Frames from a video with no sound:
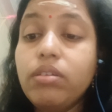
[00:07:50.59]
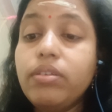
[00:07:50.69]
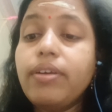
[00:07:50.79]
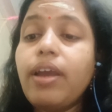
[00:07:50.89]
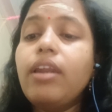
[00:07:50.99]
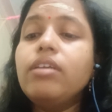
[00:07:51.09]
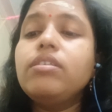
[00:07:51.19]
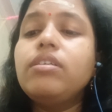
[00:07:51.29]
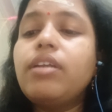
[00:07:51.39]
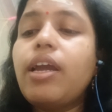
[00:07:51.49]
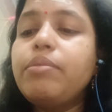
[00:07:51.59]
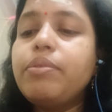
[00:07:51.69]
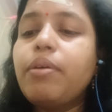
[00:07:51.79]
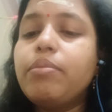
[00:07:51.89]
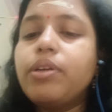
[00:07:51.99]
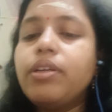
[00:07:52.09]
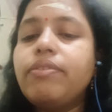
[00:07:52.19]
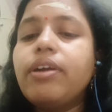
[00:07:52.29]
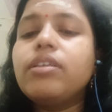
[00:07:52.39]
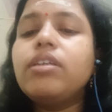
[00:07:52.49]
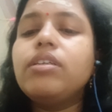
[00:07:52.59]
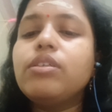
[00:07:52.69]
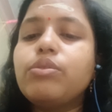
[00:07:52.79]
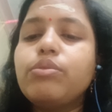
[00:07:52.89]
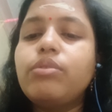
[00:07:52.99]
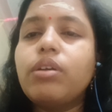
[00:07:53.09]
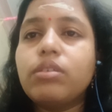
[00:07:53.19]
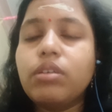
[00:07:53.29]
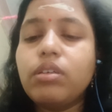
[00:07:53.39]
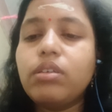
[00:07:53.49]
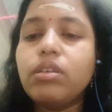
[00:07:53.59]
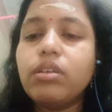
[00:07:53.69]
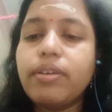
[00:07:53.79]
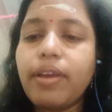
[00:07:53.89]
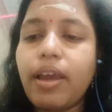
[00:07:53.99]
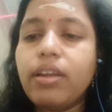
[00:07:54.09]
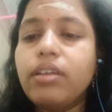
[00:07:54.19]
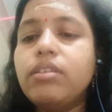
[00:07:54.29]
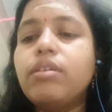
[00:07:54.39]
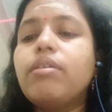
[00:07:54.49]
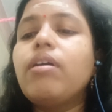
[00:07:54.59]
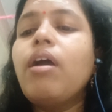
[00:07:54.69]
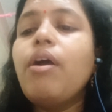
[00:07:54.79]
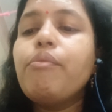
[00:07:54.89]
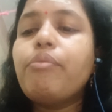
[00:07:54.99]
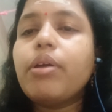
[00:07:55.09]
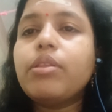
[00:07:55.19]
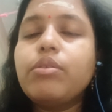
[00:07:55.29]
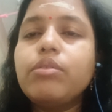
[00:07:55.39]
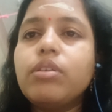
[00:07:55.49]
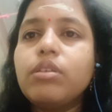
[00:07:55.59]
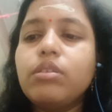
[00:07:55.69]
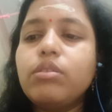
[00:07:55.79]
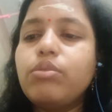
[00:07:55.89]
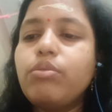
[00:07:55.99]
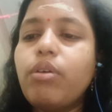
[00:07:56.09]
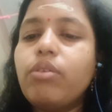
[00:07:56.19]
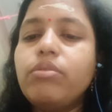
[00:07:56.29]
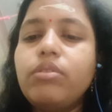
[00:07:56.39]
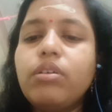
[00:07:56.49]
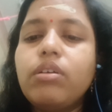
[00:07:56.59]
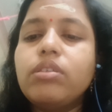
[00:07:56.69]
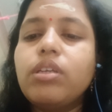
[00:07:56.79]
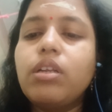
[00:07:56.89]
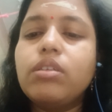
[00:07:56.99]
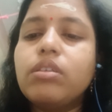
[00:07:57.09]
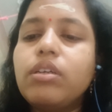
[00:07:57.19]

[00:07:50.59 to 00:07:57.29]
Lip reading: The callus derived from the infected tissue does not carry the pathogens throughout the cells.